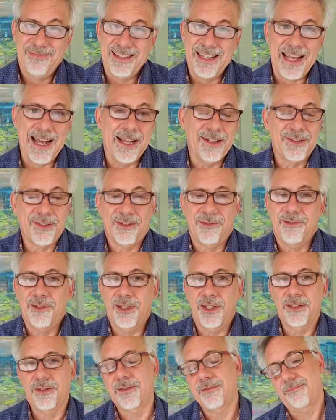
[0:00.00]
that's
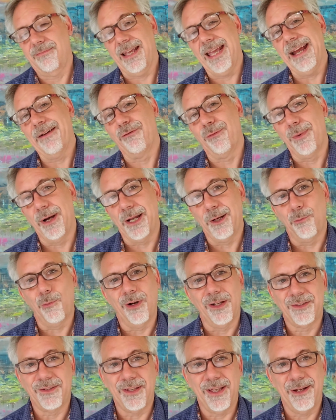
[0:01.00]
just, everybody
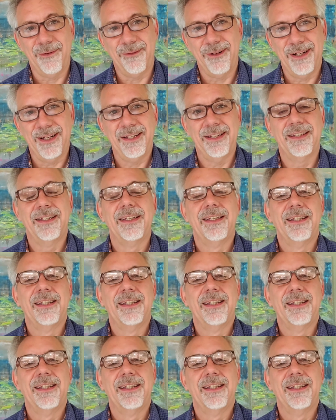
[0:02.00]
wants that, right?